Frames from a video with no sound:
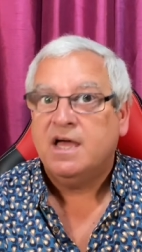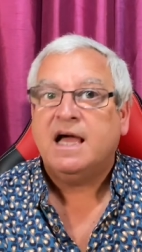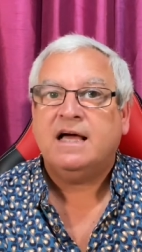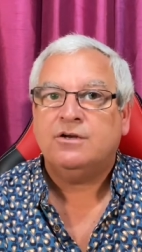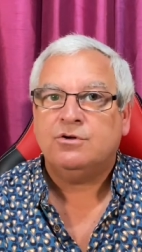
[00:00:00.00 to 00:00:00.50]

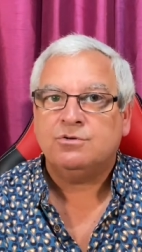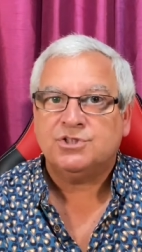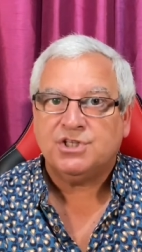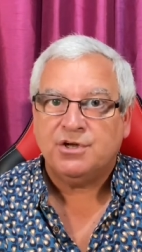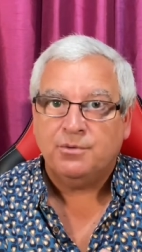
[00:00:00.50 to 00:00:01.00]
and
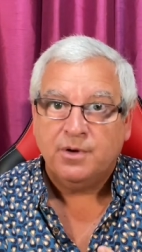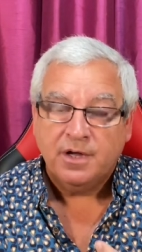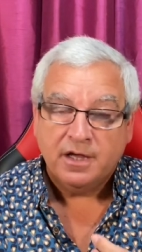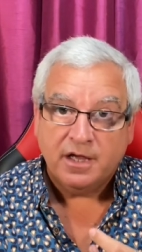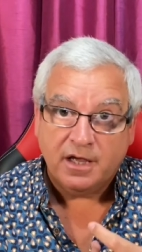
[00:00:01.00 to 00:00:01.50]
also
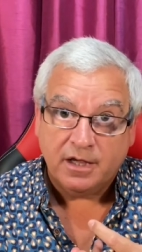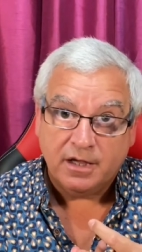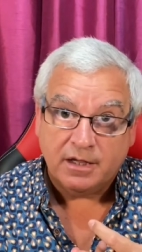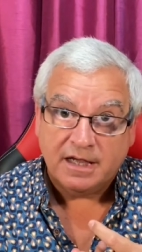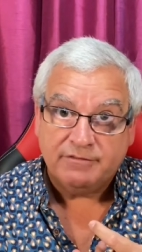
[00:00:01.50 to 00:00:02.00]

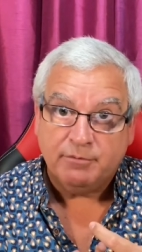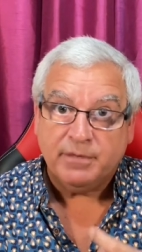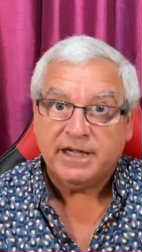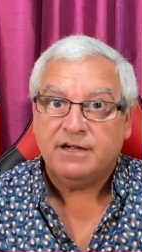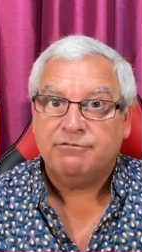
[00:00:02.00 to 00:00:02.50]
having
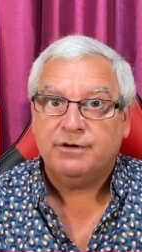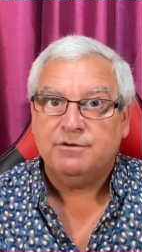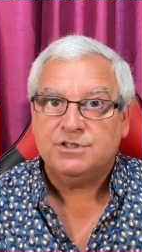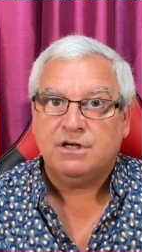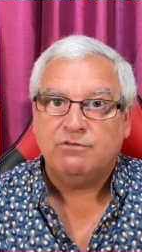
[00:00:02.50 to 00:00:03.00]

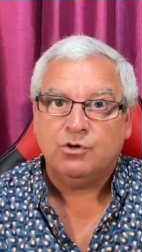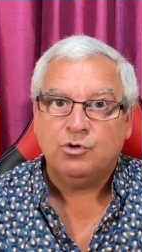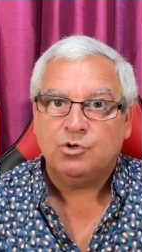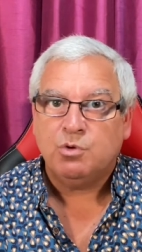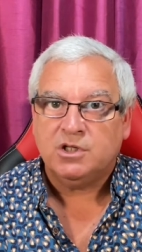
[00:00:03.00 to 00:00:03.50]
microphones of a
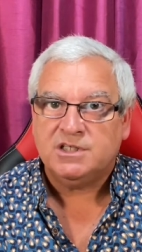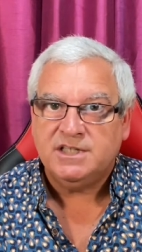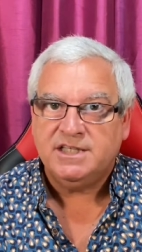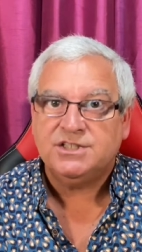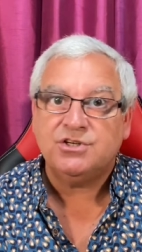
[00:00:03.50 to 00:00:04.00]
good
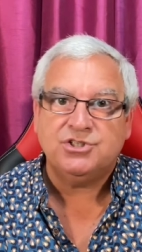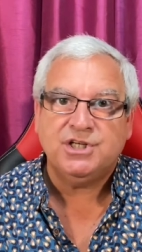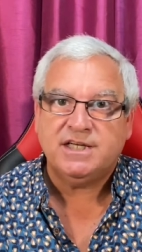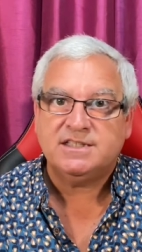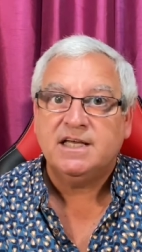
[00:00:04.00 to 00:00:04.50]
quality, such
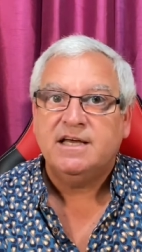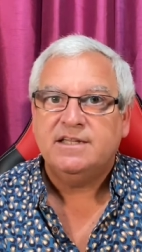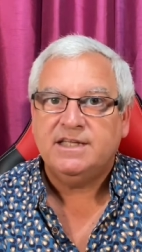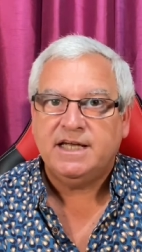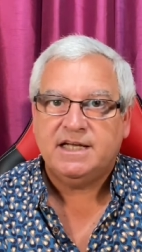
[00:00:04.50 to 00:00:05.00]
as
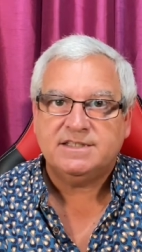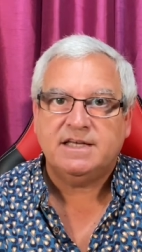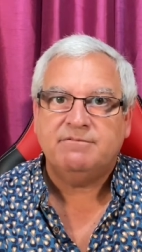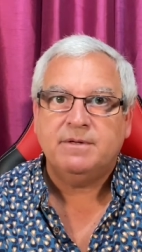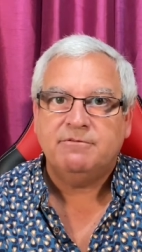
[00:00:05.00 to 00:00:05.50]
the
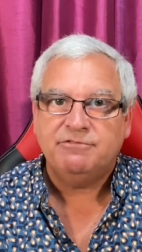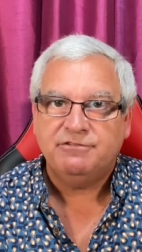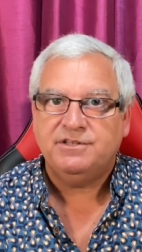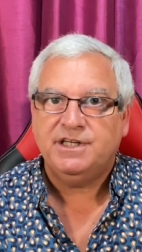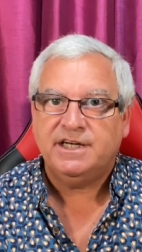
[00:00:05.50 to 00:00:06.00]

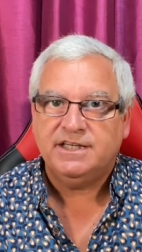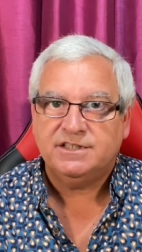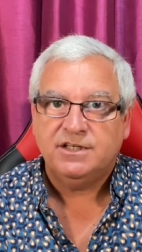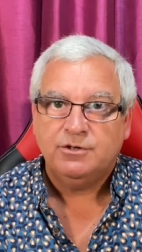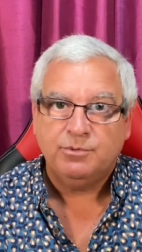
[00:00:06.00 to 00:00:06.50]

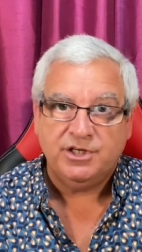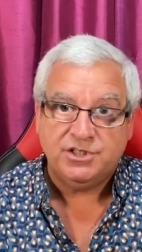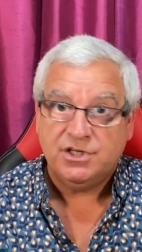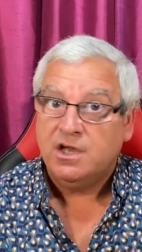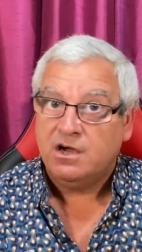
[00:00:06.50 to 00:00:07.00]
SM58,
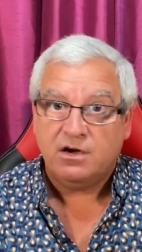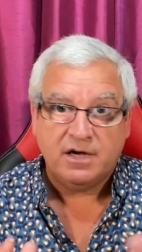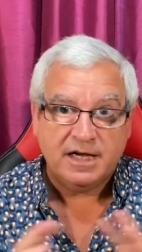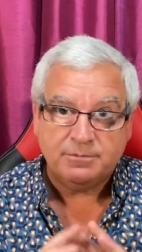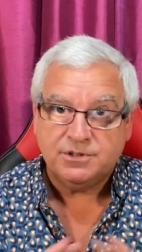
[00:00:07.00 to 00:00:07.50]
which
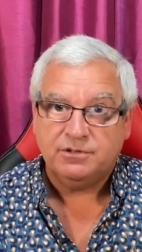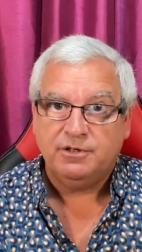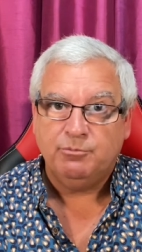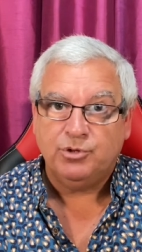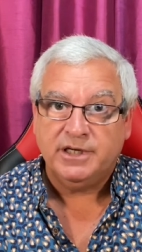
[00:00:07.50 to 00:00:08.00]
are
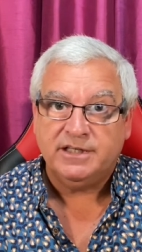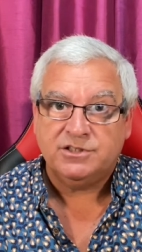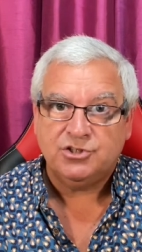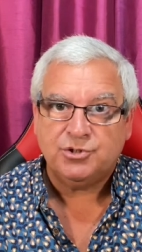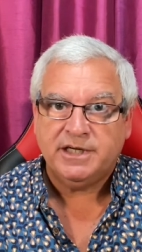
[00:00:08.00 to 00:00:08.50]
absolutely
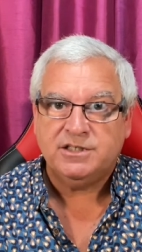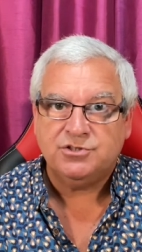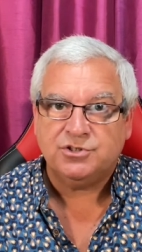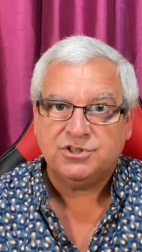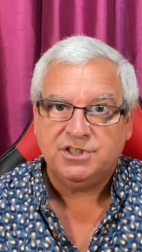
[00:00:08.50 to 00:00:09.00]
brilliant, tried and
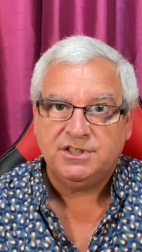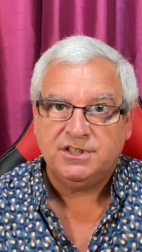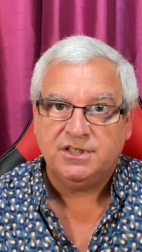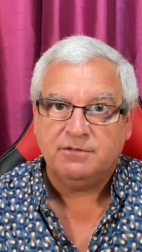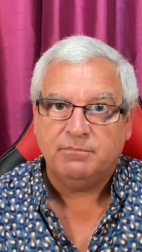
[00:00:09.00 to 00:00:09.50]
trusted
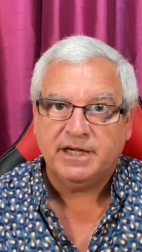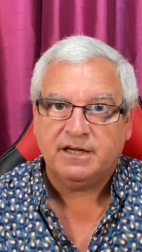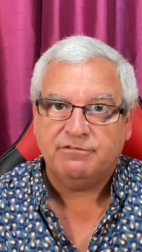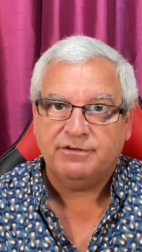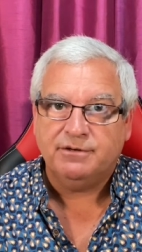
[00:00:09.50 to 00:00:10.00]

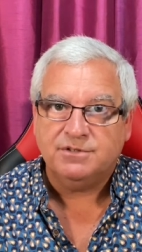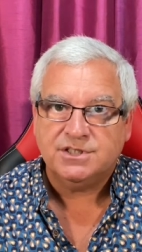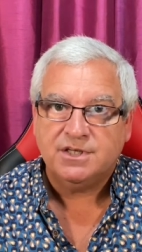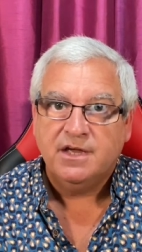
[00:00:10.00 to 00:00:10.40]
microphones.